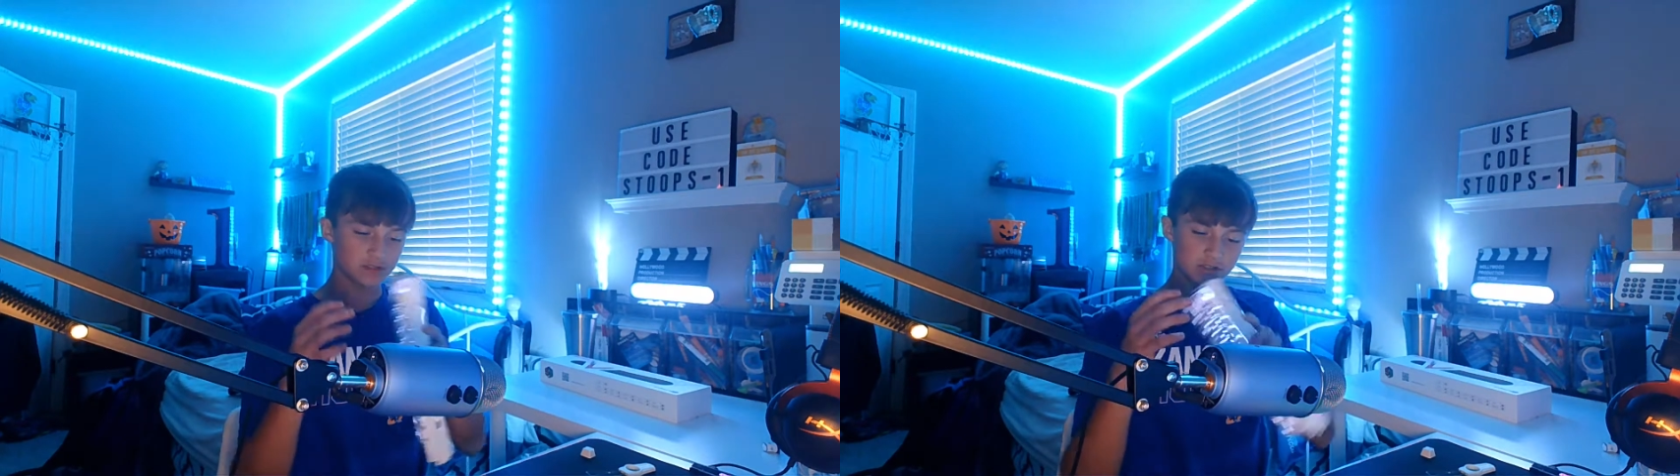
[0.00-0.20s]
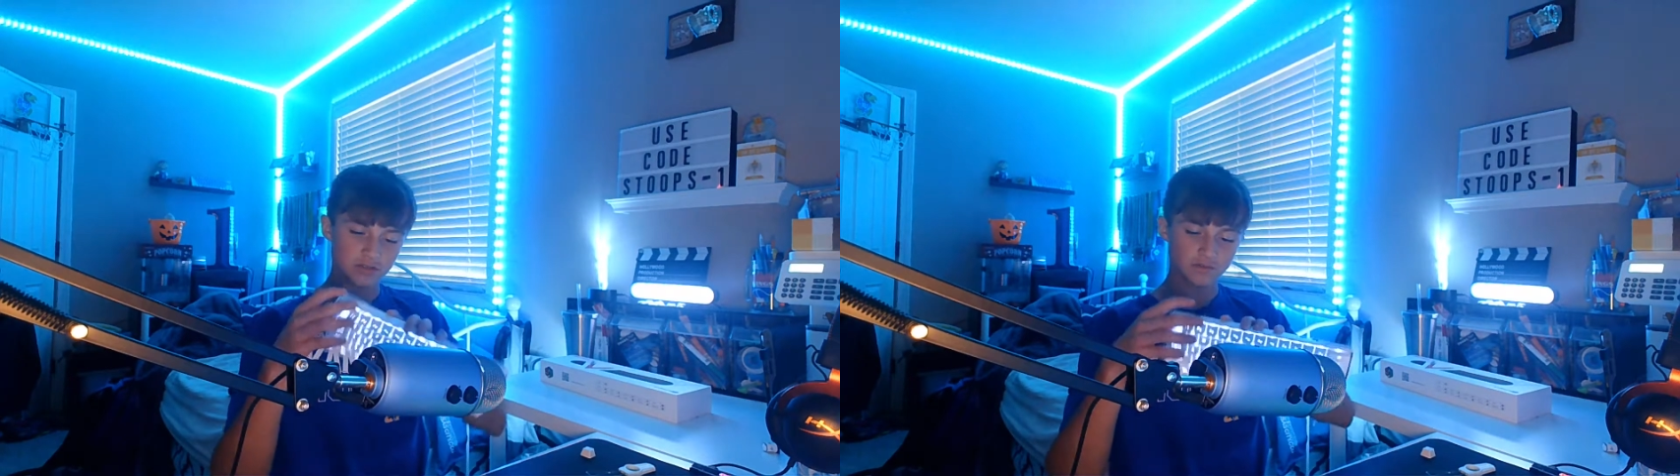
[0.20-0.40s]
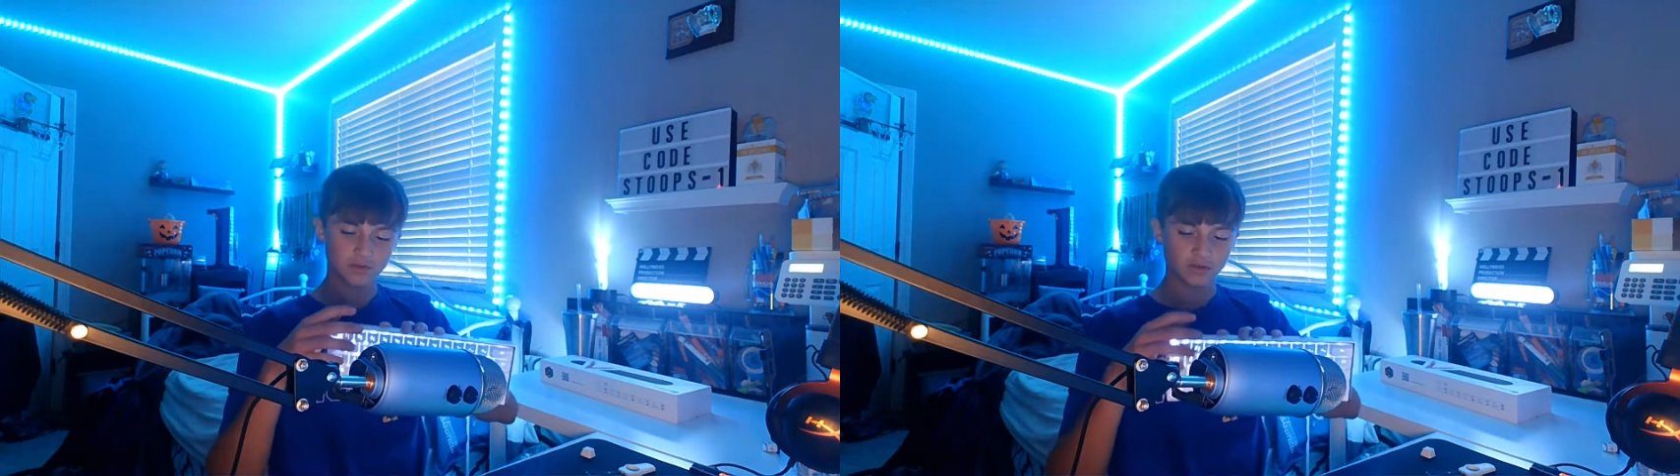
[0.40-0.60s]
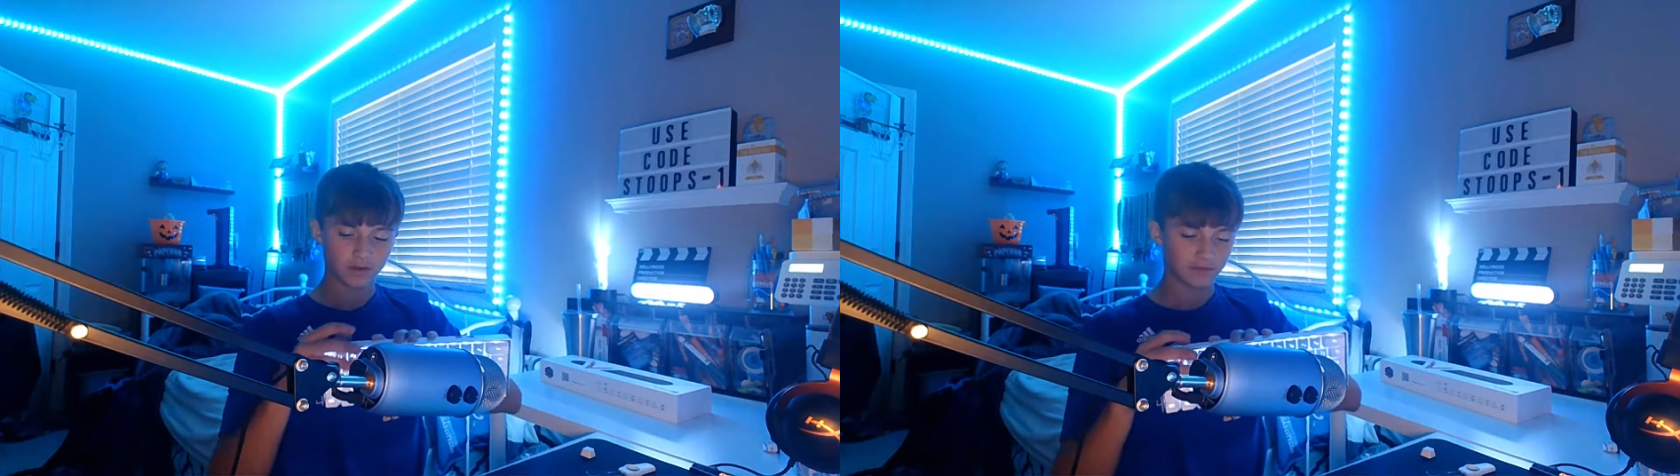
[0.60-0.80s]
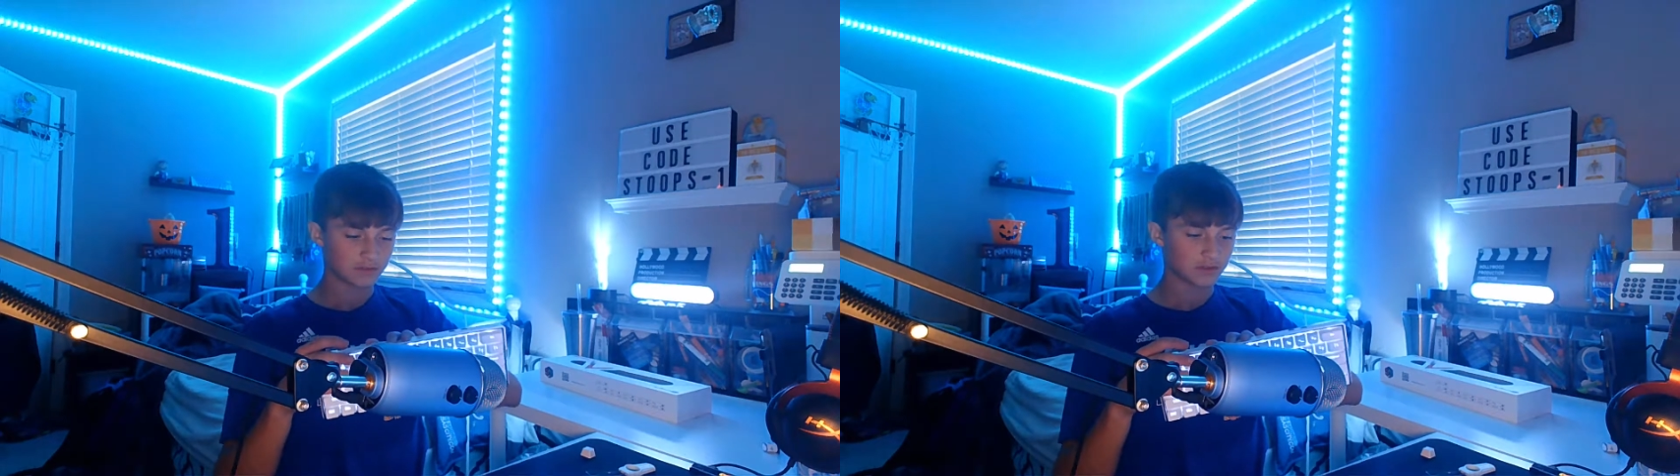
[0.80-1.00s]
this review
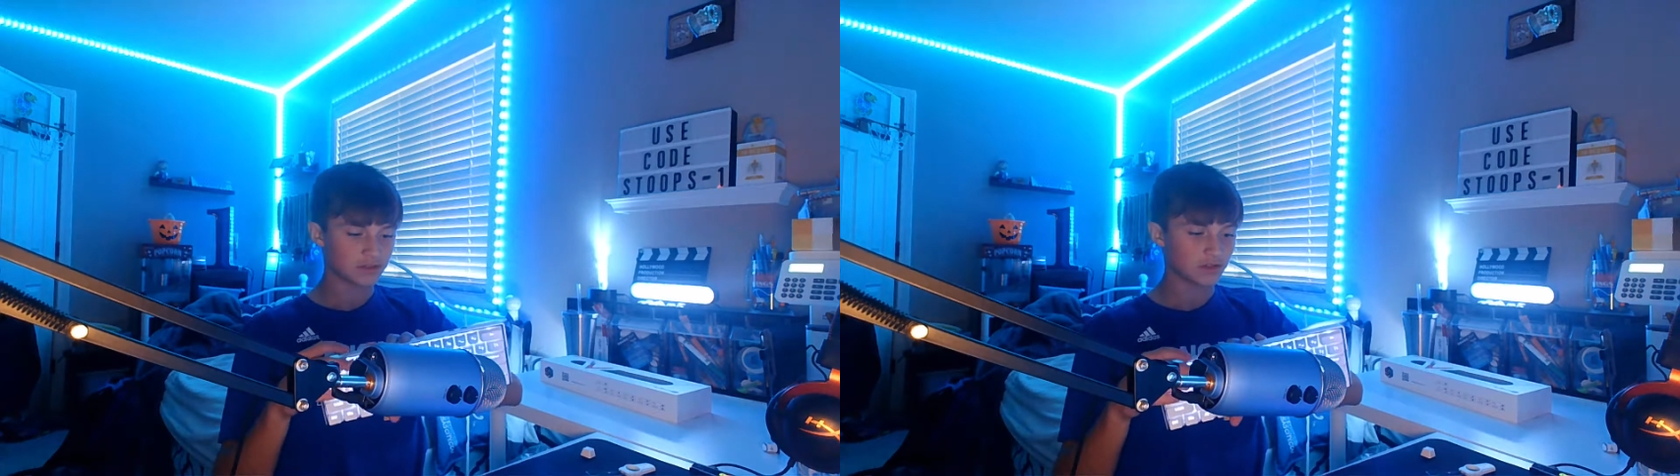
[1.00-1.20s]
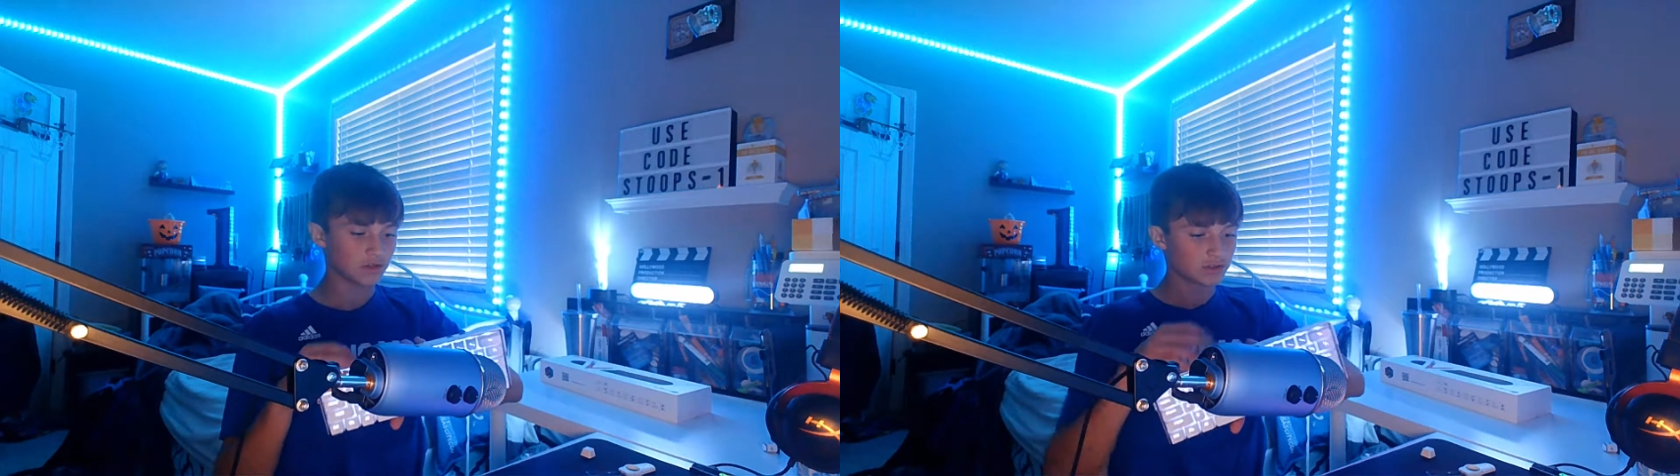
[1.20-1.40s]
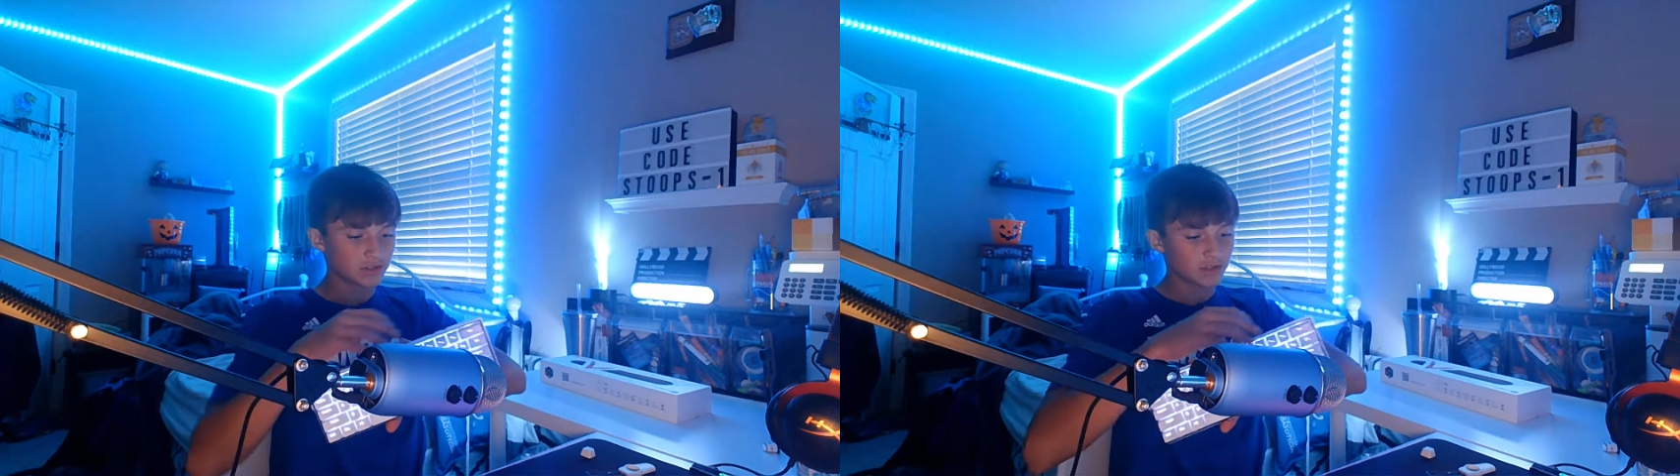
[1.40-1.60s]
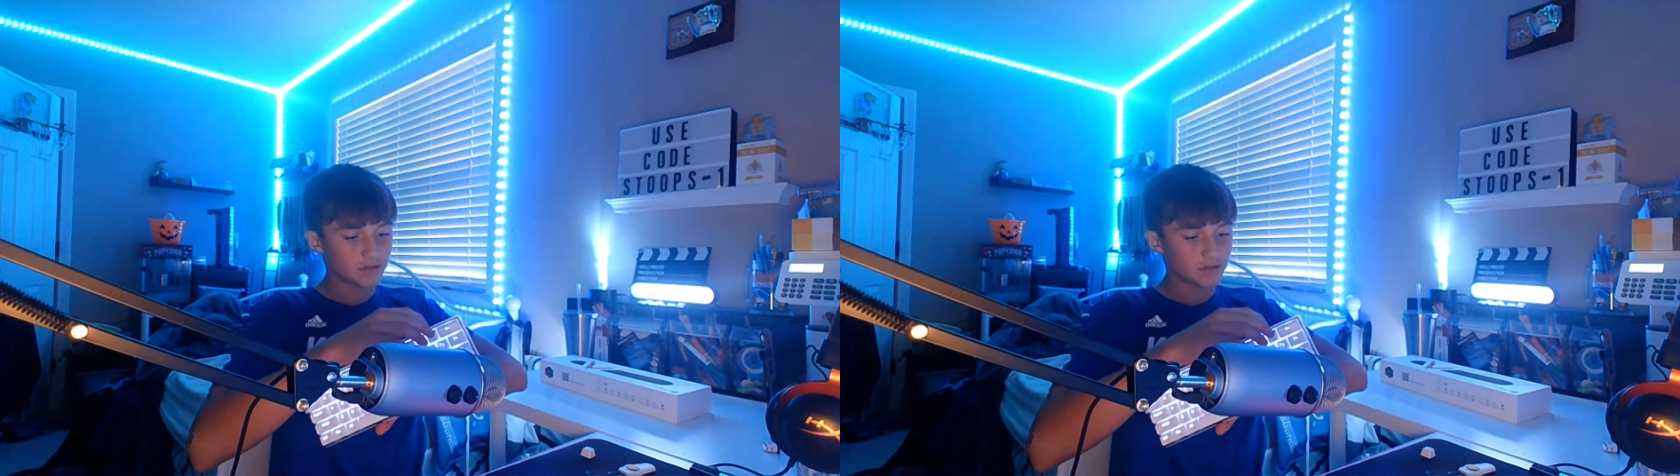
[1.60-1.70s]
after church.